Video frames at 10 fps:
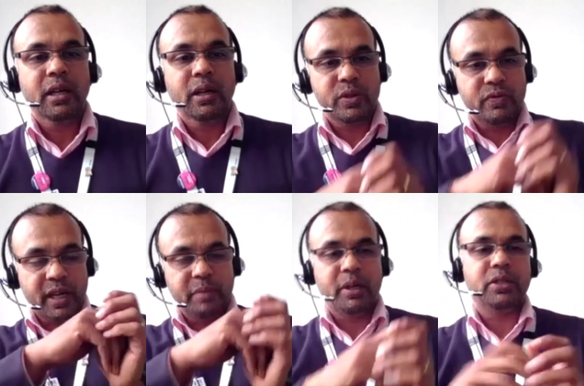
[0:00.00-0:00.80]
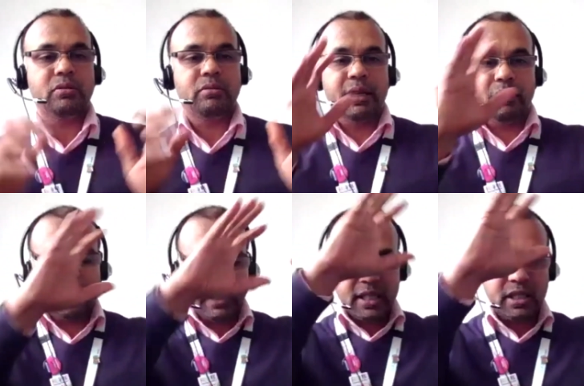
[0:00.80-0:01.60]
was very much around
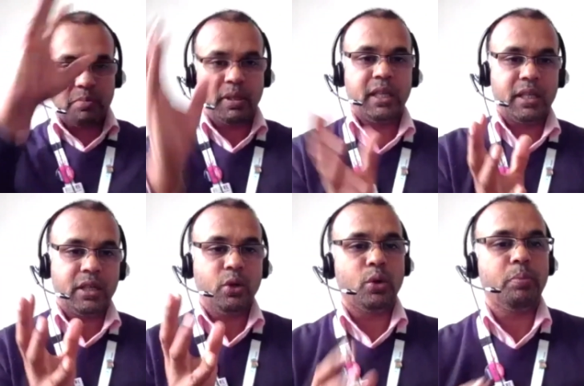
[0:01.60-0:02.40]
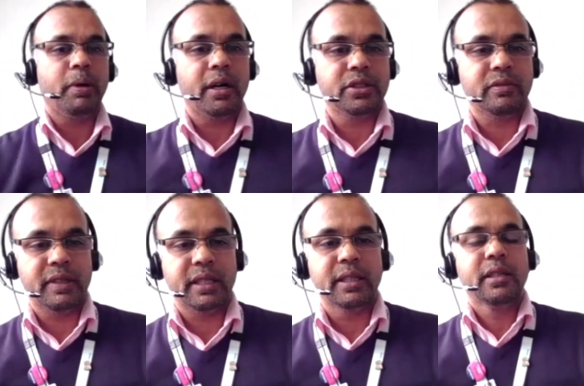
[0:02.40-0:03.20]
this as being a core part of
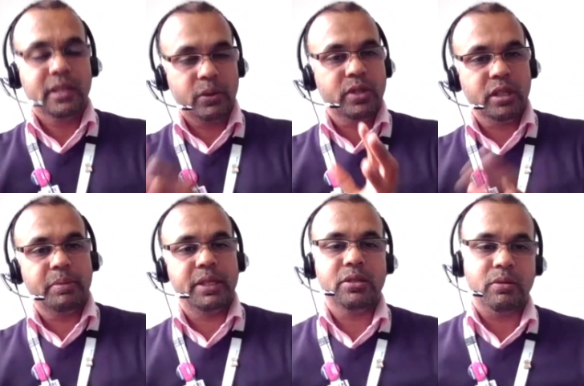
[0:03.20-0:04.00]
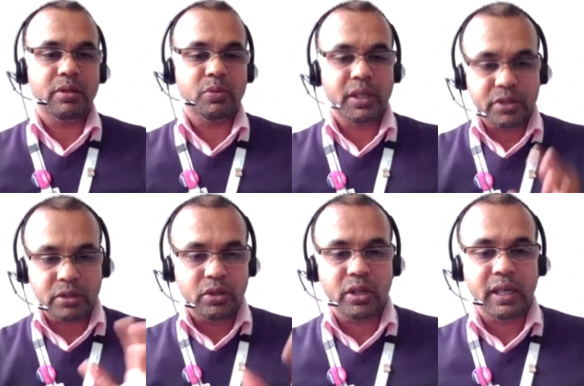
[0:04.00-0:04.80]
it. There was other bits to it as well. So
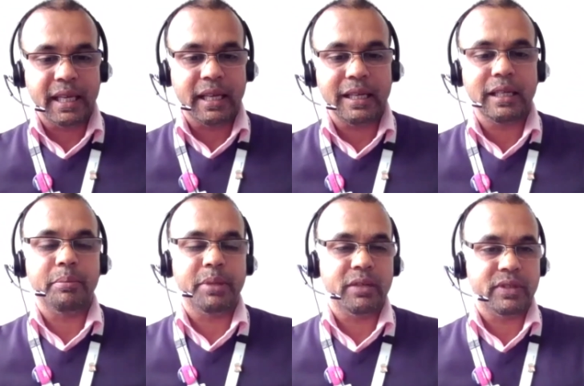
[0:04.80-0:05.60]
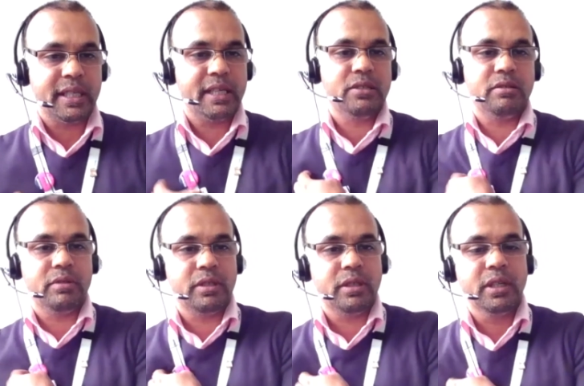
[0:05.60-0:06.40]
you're going to get a little bit of a taster
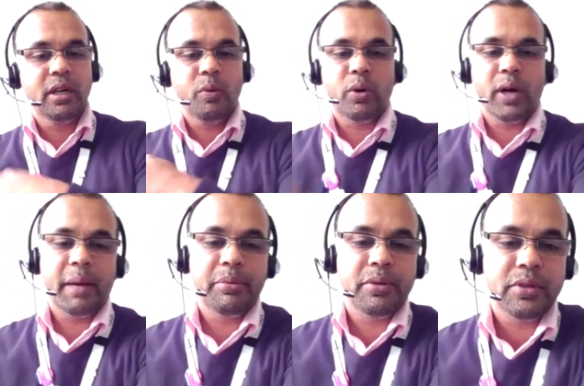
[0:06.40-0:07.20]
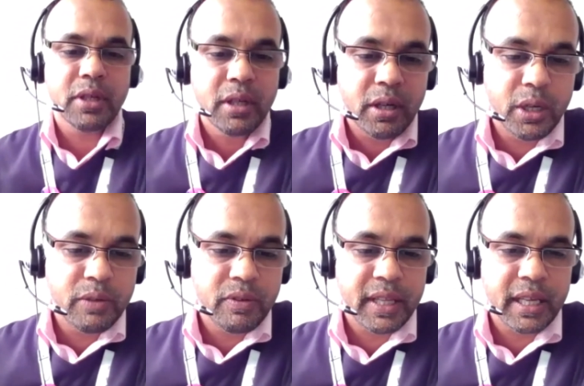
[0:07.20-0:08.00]
of what happened
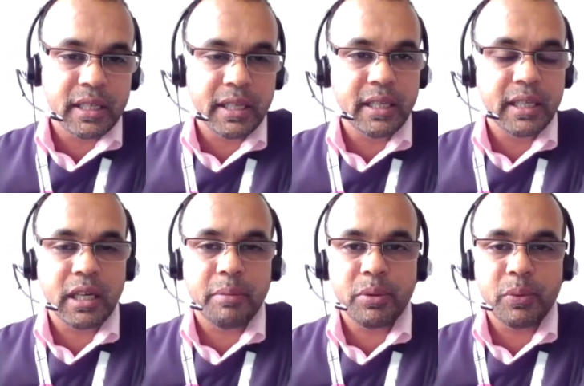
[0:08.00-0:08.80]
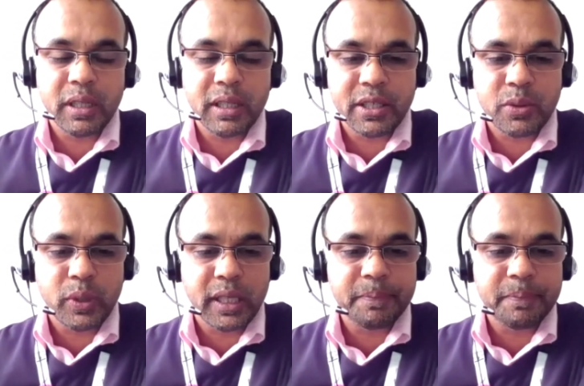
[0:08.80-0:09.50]
over there in last week.